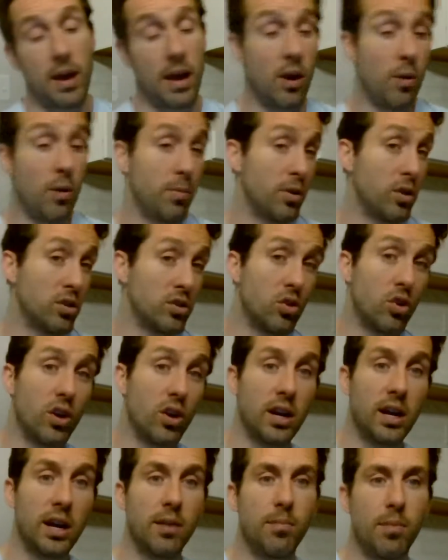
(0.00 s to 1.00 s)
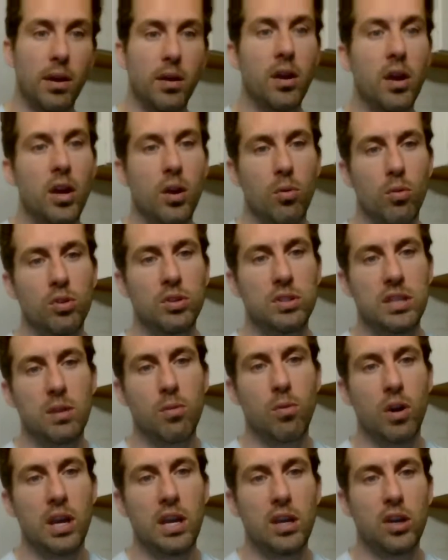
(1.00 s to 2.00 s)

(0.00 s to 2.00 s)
I hope he goes to Oregon, but we'll see where